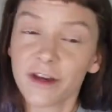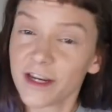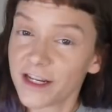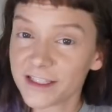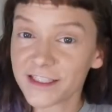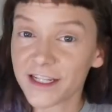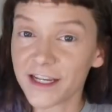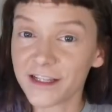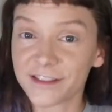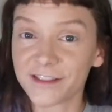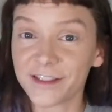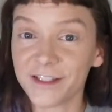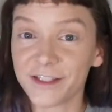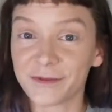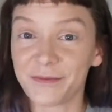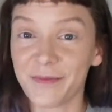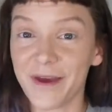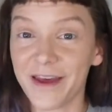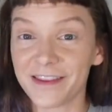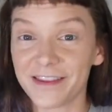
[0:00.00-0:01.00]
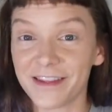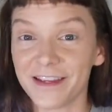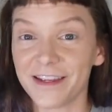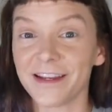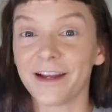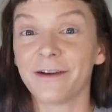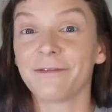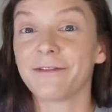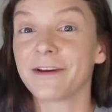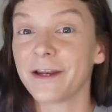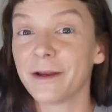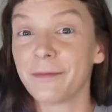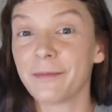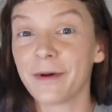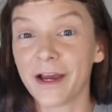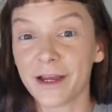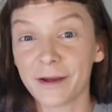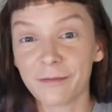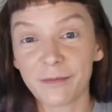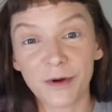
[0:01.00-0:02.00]
going to test this method. I'm going to
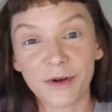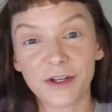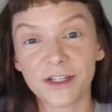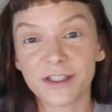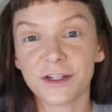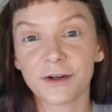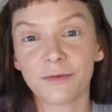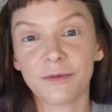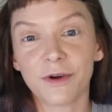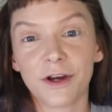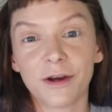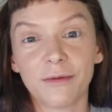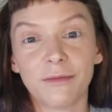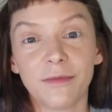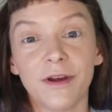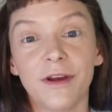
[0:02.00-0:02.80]
buy a ponytail palm.